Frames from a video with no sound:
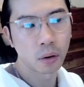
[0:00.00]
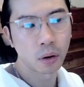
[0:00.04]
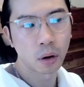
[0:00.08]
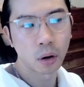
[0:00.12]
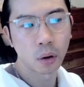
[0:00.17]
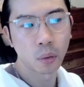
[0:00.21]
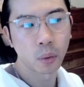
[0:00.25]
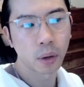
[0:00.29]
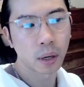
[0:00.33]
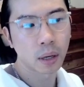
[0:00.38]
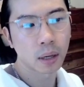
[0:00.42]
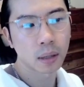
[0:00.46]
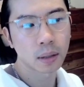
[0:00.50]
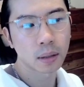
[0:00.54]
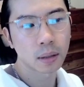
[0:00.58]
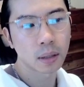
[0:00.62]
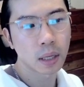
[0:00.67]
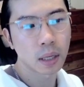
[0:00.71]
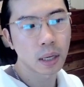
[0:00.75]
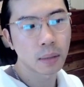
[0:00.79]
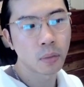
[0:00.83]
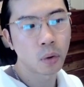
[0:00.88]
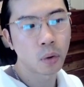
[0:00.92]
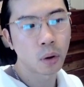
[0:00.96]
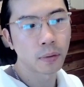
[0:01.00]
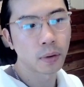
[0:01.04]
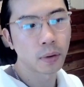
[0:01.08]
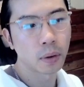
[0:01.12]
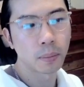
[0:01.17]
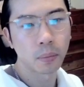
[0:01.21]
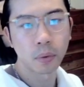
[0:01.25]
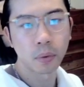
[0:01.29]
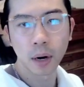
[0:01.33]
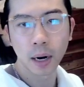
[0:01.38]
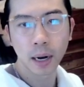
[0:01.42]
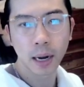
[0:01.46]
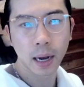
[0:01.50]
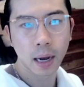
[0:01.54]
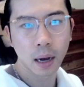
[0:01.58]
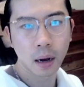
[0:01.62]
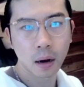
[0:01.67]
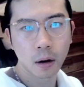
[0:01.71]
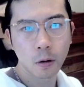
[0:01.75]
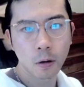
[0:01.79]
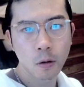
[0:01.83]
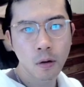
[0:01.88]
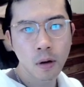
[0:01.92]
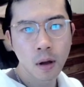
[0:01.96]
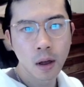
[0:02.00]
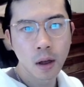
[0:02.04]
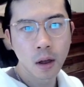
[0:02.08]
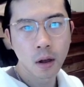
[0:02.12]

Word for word: or we're going to see more of a breakout,